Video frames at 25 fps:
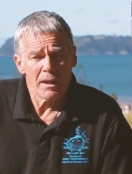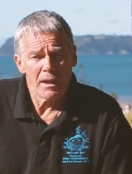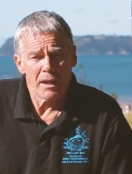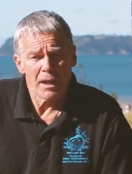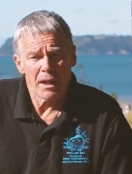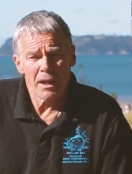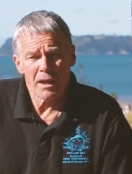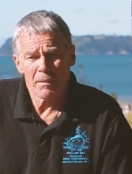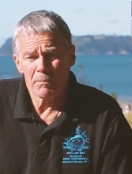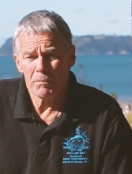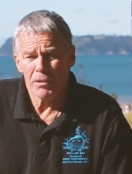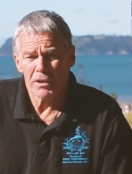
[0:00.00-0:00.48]

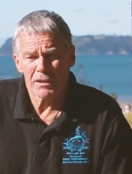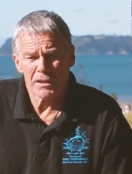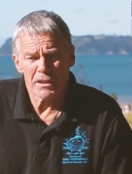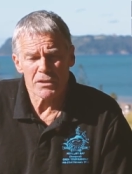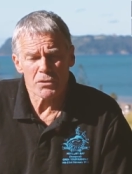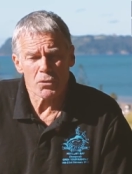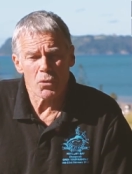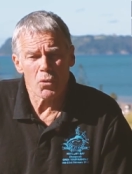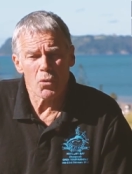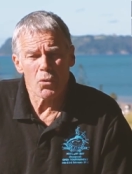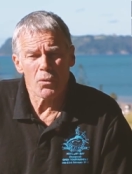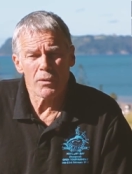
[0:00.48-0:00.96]
Uh, but
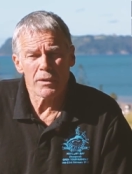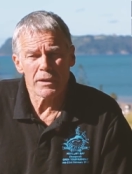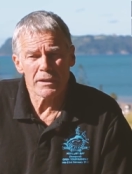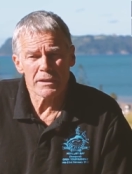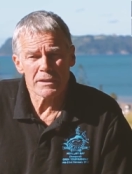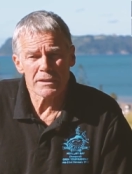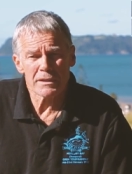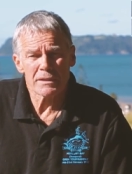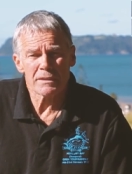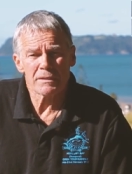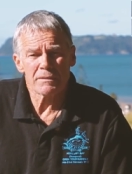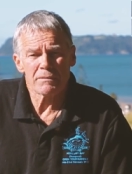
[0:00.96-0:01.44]
as
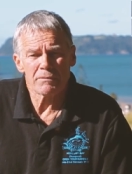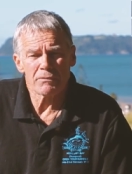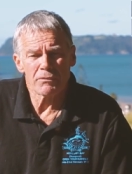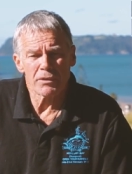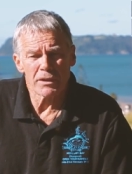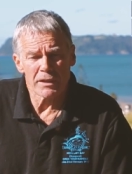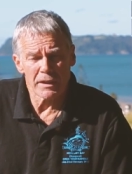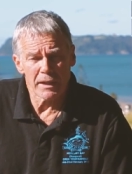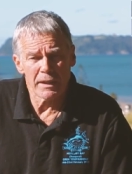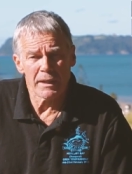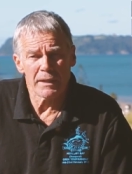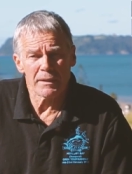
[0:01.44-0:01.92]
always,
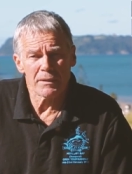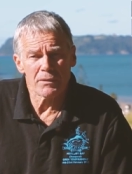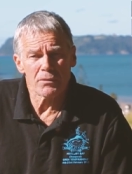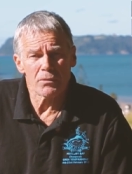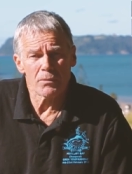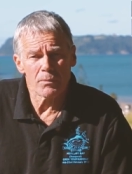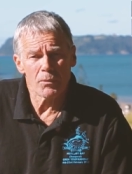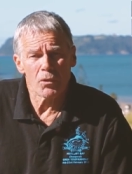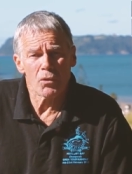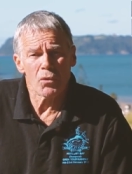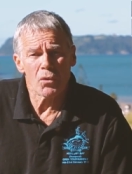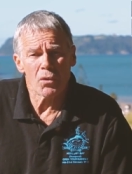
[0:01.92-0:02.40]
we can
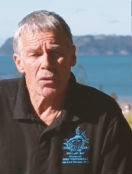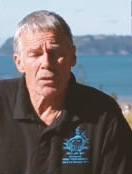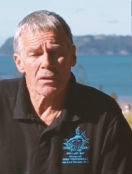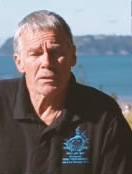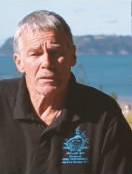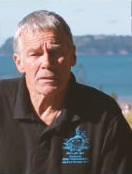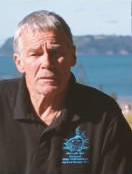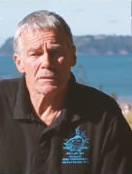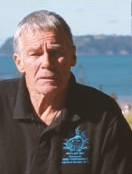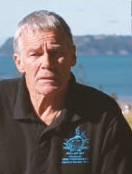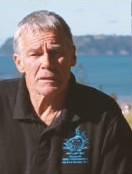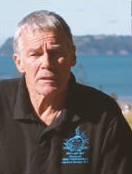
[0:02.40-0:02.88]
do more
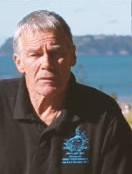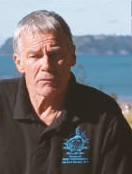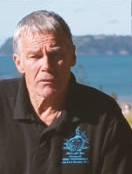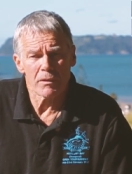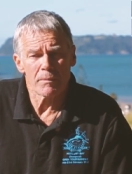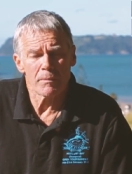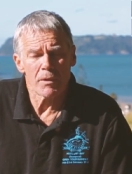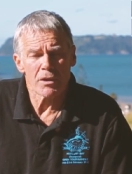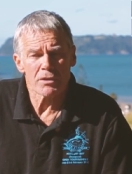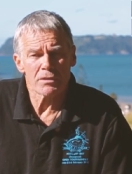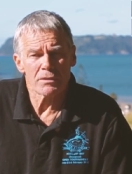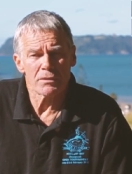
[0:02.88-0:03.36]
and we
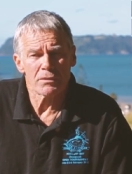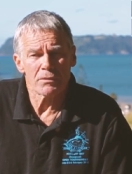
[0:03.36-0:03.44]
must